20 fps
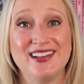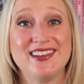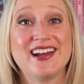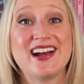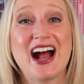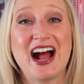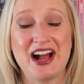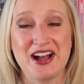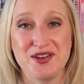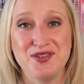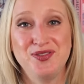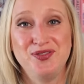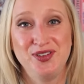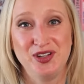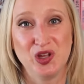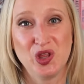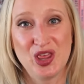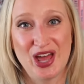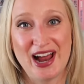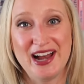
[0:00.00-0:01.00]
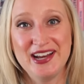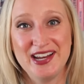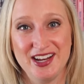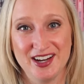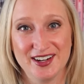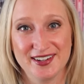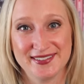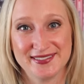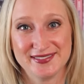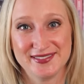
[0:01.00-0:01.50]
Like, I feel that
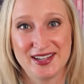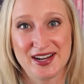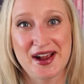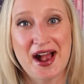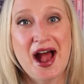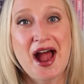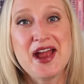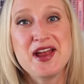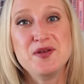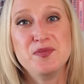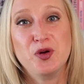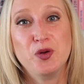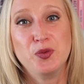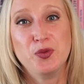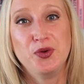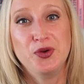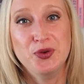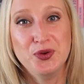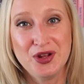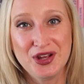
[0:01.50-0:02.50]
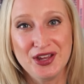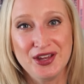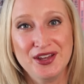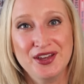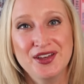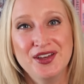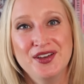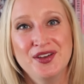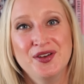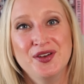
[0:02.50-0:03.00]
here. Like, I am rooting